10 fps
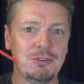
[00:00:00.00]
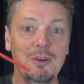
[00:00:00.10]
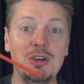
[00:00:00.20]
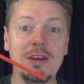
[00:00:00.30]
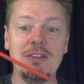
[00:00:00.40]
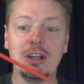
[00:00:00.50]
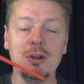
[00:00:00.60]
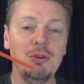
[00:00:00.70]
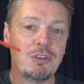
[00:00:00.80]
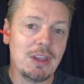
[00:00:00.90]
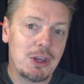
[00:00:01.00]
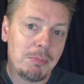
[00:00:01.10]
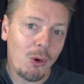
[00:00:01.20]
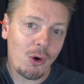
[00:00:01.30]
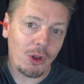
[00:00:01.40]
So you give the illusion that you
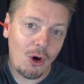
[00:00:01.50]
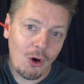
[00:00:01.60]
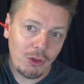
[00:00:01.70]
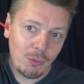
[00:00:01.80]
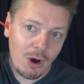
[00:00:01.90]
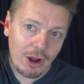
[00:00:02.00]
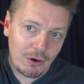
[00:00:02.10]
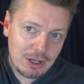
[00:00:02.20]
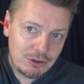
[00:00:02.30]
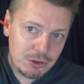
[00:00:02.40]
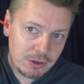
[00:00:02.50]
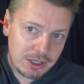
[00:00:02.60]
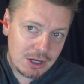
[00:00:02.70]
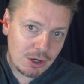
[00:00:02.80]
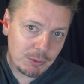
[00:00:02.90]
poured all the water into your
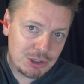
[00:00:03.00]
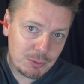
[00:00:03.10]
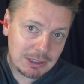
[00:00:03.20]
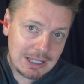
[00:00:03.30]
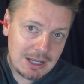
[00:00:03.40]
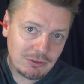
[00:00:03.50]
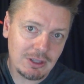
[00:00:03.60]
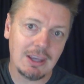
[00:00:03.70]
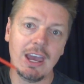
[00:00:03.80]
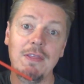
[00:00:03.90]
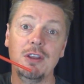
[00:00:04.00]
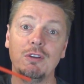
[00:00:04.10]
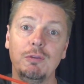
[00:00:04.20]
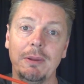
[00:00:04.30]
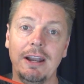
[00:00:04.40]
ear when you released, and then you
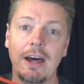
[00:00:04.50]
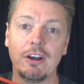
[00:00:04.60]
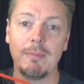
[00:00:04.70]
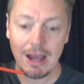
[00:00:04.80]
spit it out of your